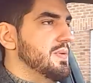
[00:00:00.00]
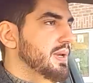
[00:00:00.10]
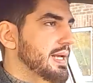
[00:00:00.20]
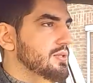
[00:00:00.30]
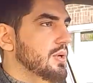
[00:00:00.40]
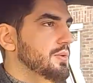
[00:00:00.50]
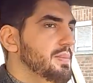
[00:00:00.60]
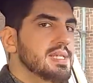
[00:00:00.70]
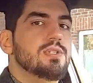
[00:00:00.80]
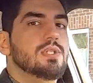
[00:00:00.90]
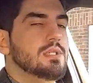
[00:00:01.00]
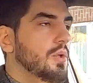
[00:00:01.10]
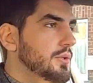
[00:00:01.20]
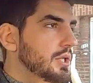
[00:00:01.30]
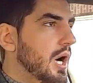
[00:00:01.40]
replying to all the messages,
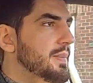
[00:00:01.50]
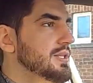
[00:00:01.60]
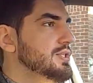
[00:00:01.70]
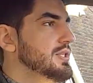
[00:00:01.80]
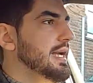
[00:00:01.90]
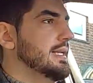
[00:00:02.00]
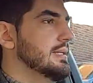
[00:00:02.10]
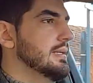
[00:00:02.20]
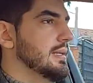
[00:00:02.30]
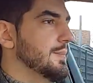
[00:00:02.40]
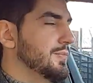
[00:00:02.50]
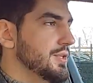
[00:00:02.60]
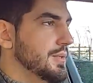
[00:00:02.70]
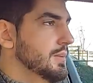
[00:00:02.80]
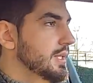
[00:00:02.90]
all the comments, and um,
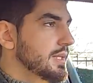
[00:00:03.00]
you know,